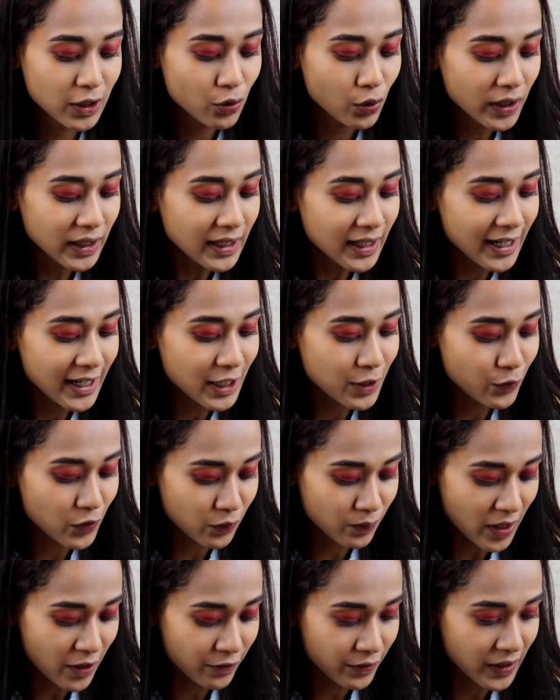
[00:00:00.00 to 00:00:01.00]
Going ahead
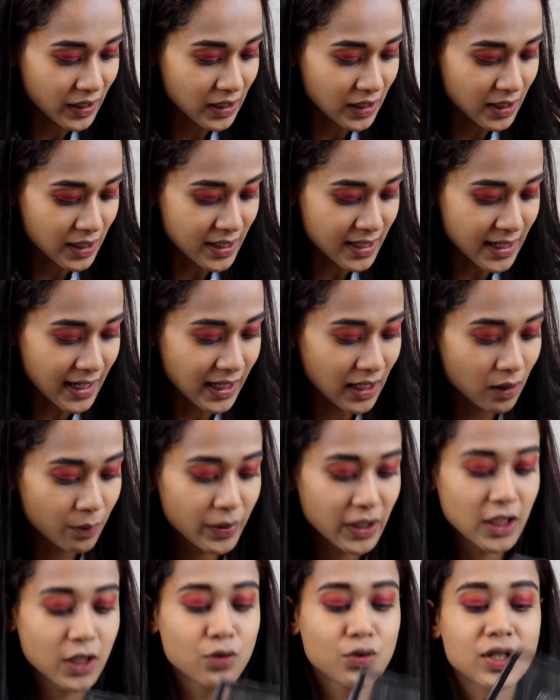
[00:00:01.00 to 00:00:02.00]
with my fingers, and I'll
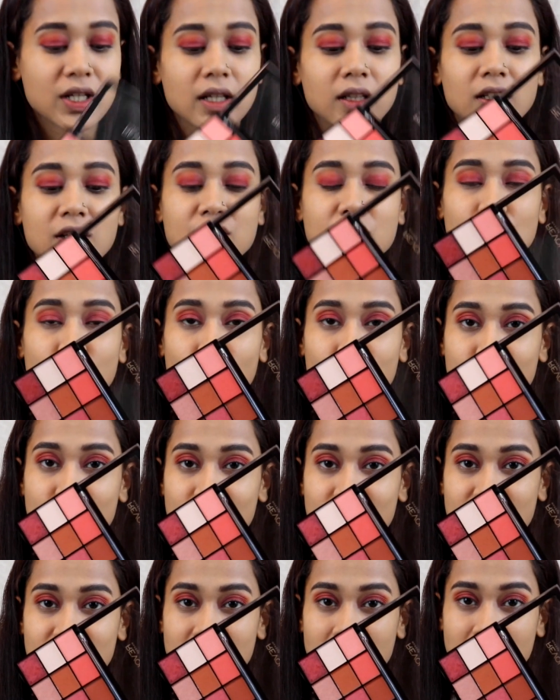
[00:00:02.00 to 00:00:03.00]
be using this
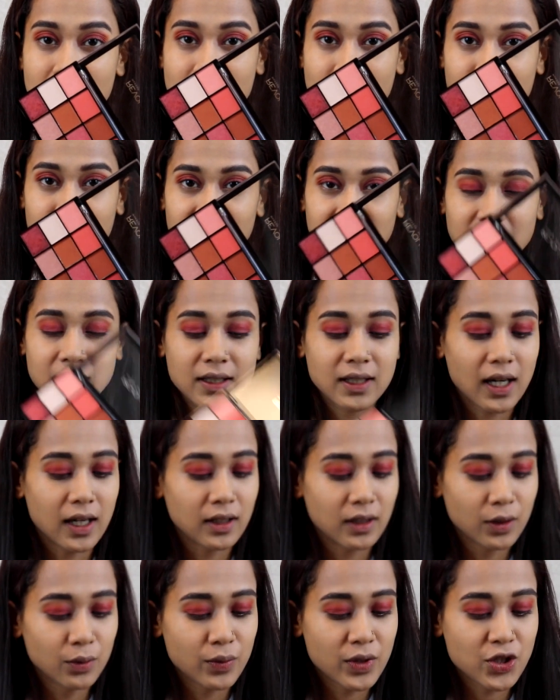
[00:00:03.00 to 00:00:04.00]
gorgeous pink
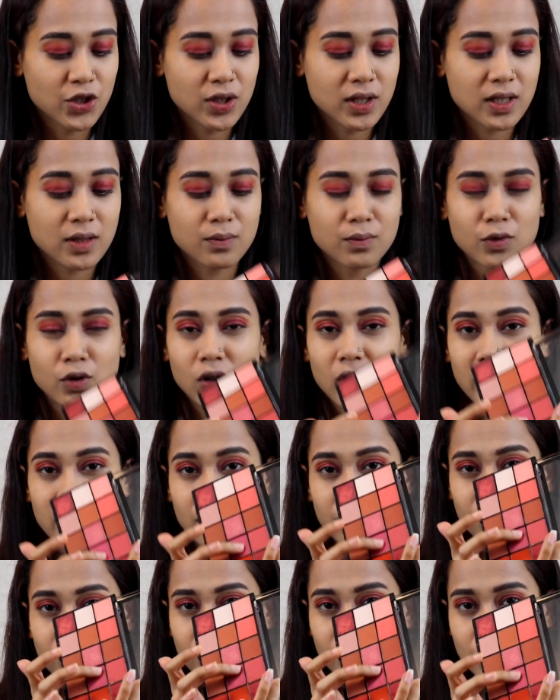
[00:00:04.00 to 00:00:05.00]
color, which is more like
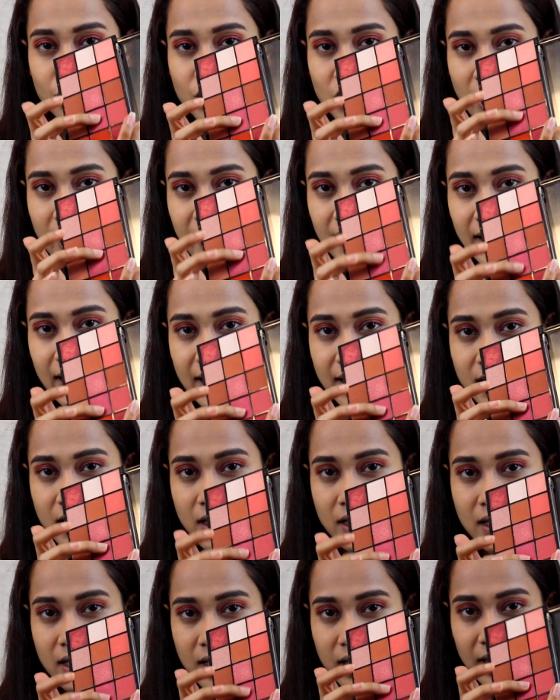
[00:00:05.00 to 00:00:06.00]
a fuchsia, I guess.
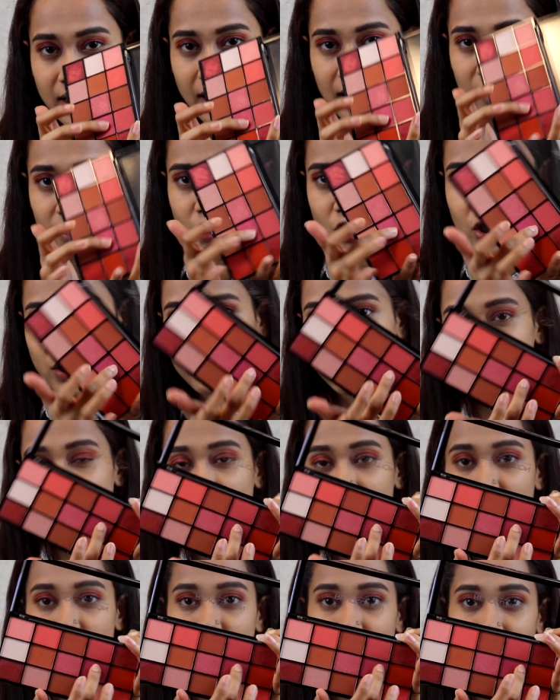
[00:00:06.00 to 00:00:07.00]
This is again a
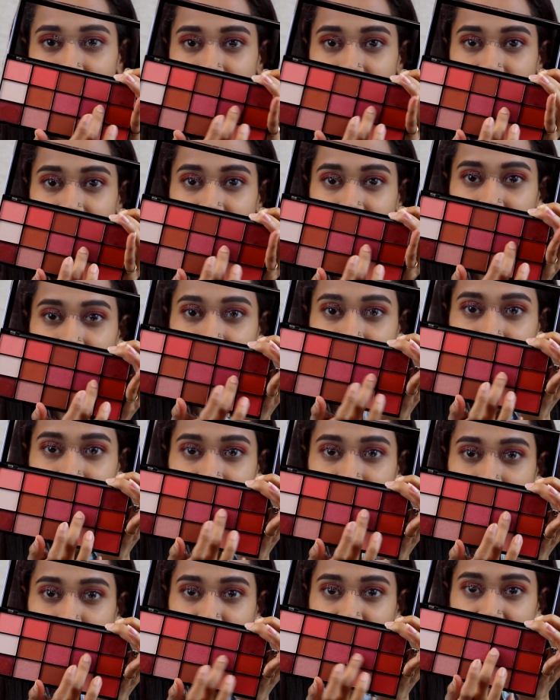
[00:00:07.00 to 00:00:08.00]
shimmery shade,
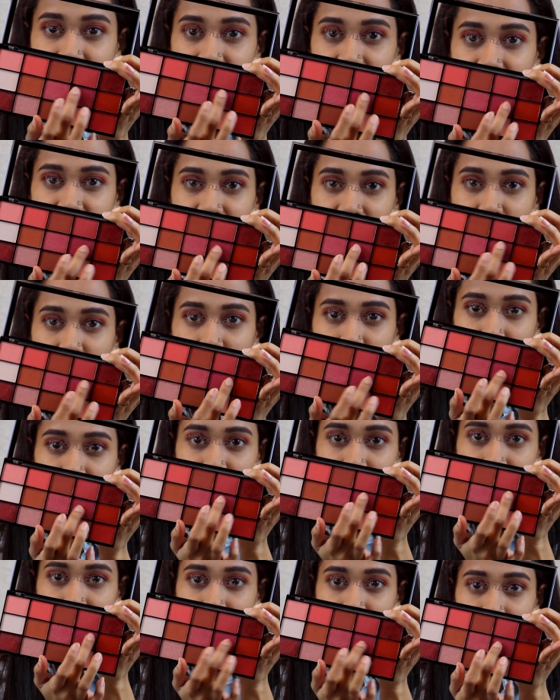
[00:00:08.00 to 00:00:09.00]
and I'll be taking it on my
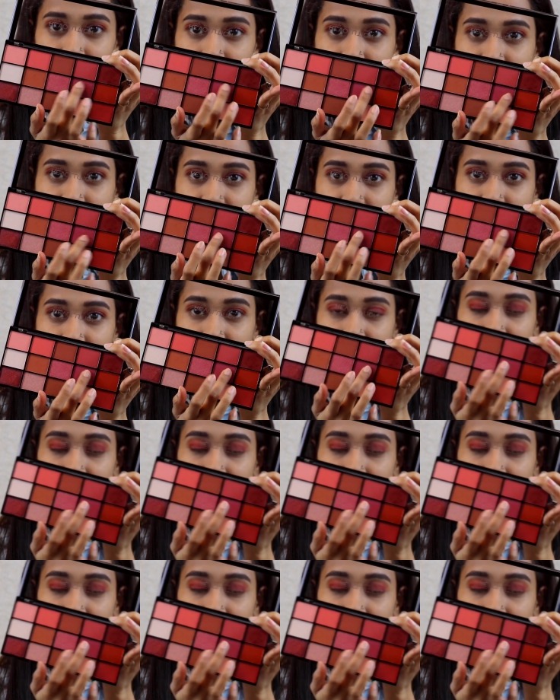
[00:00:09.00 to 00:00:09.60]
fingers,